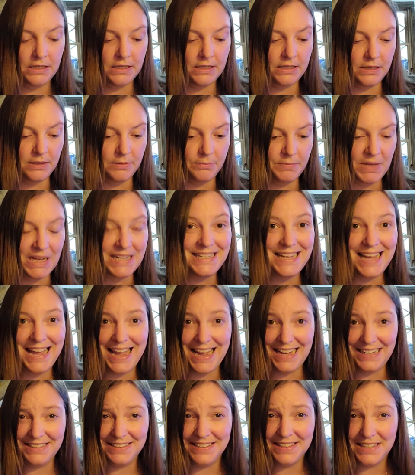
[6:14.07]

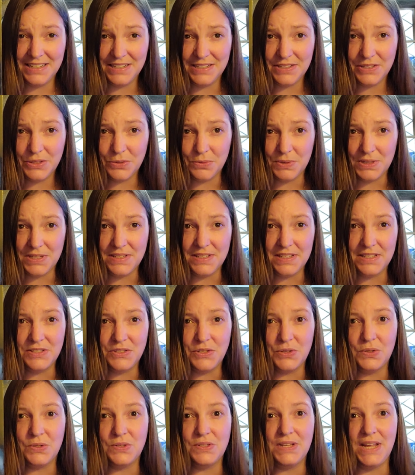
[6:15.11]
attacked these three
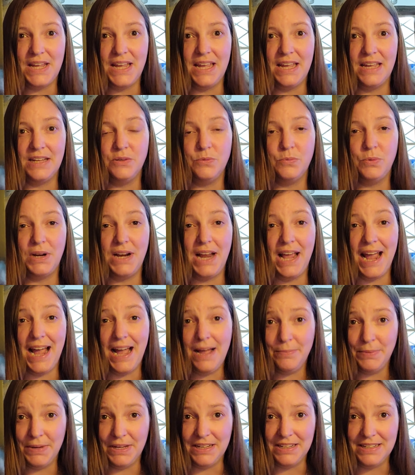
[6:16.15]
sisters, and what
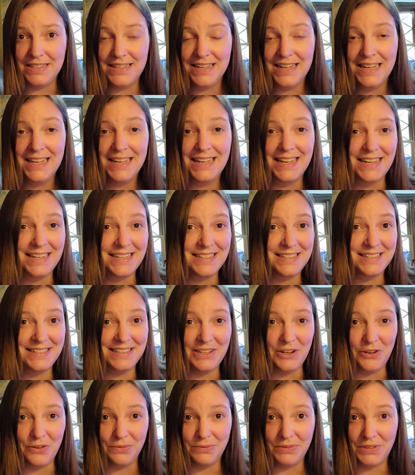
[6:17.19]
happened is,
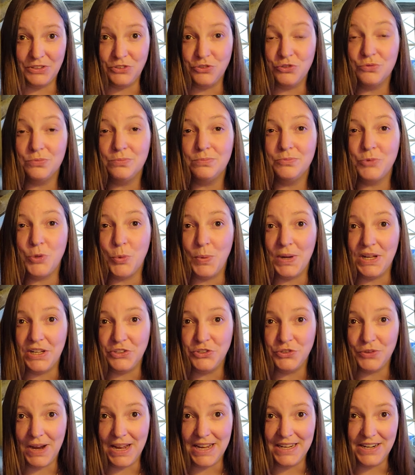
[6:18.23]
the well
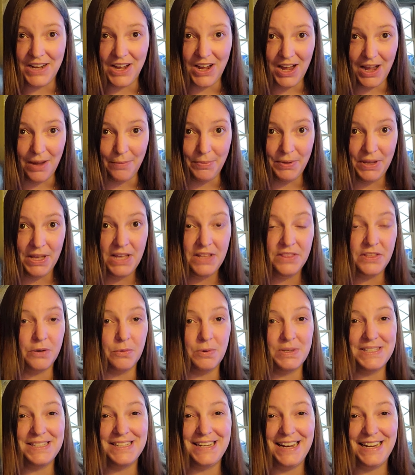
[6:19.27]
dried up. There
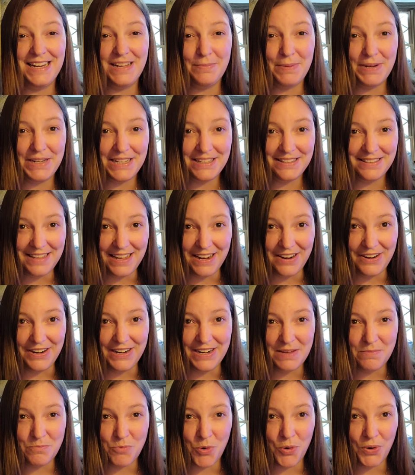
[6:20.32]
wasn't anybody there
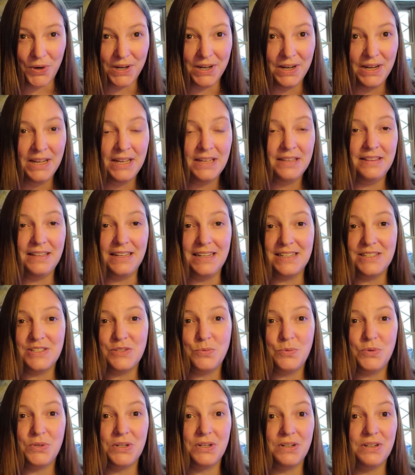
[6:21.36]
anymore.
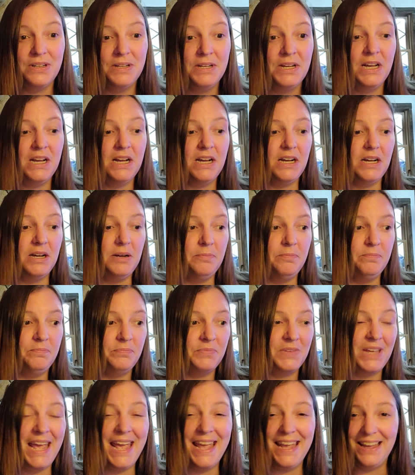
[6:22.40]
Things were
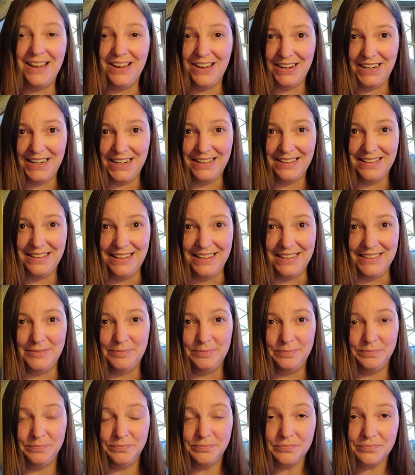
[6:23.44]
chaotic
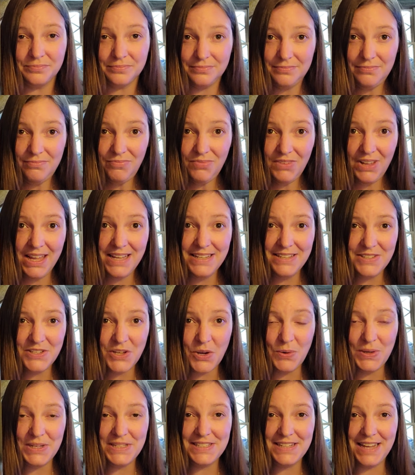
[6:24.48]
then. And
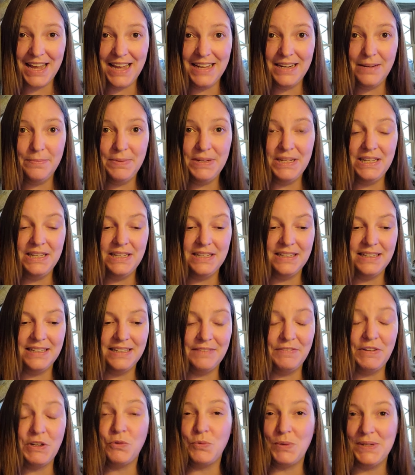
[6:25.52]
so it's got to be
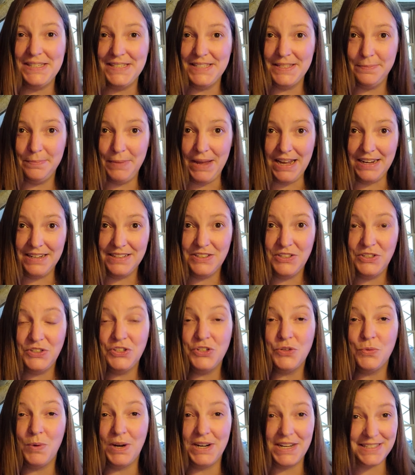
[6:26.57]
giving respect
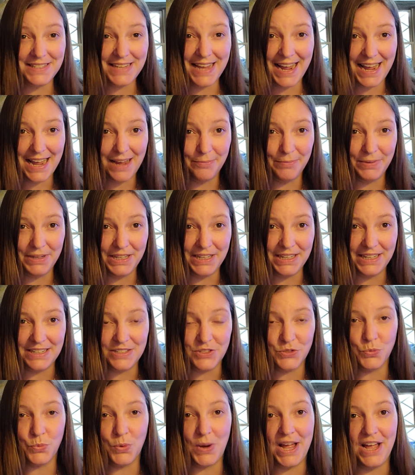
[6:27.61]
to what is happening
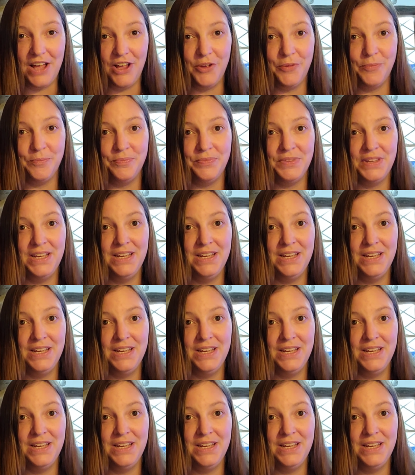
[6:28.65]
as well.